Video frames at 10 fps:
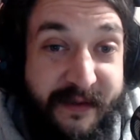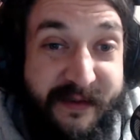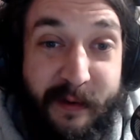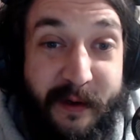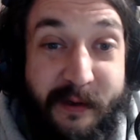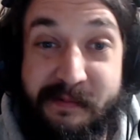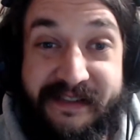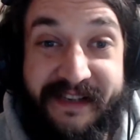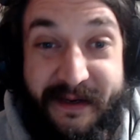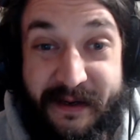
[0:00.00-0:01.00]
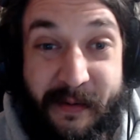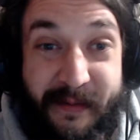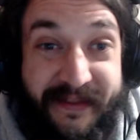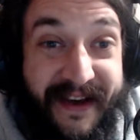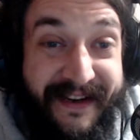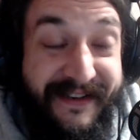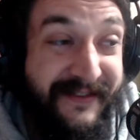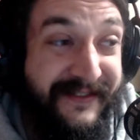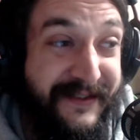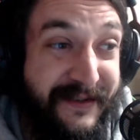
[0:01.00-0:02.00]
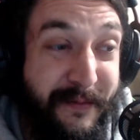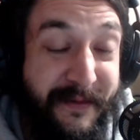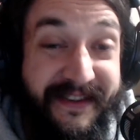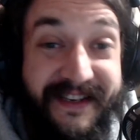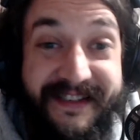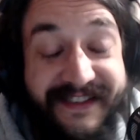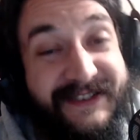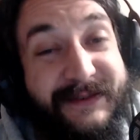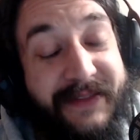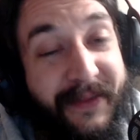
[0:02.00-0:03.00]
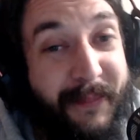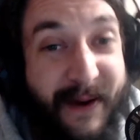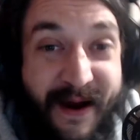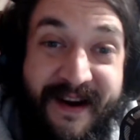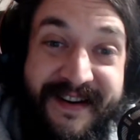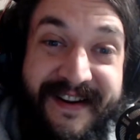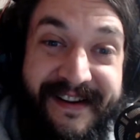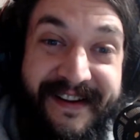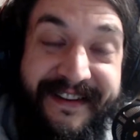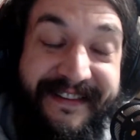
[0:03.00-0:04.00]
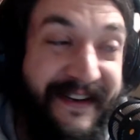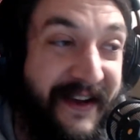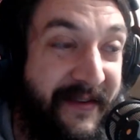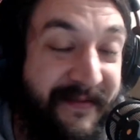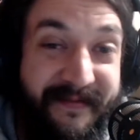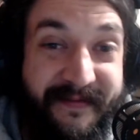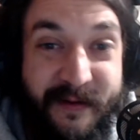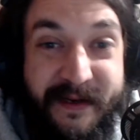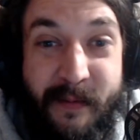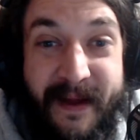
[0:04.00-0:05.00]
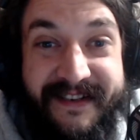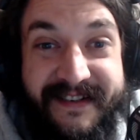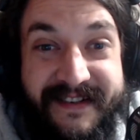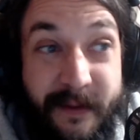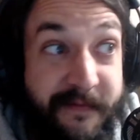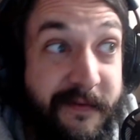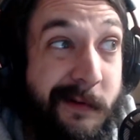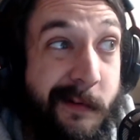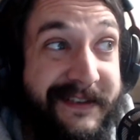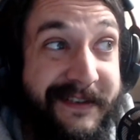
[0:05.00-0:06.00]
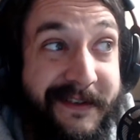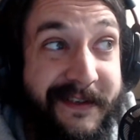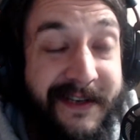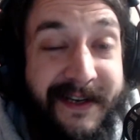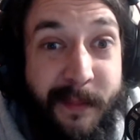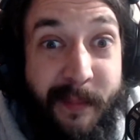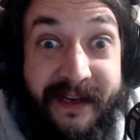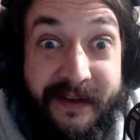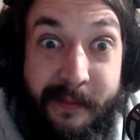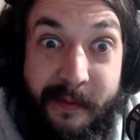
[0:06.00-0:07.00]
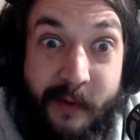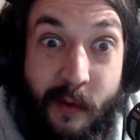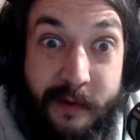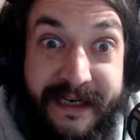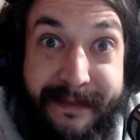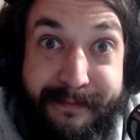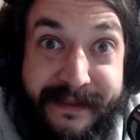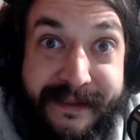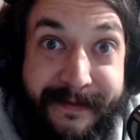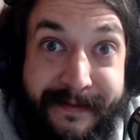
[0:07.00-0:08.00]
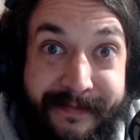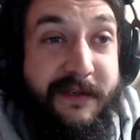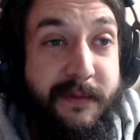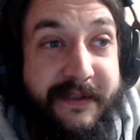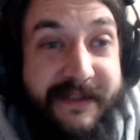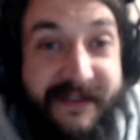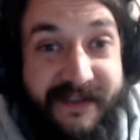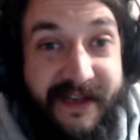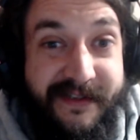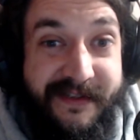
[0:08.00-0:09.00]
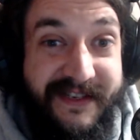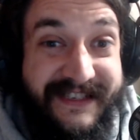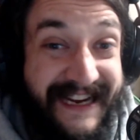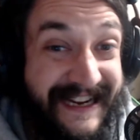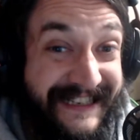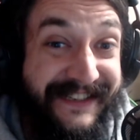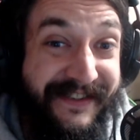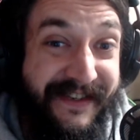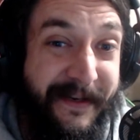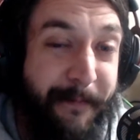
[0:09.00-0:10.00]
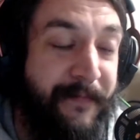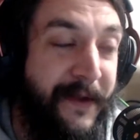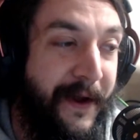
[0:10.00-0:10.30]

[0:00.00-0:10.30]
100% know what that has to do with. It's to do with a bar that I frequented back in the before times. The next one says take it easy.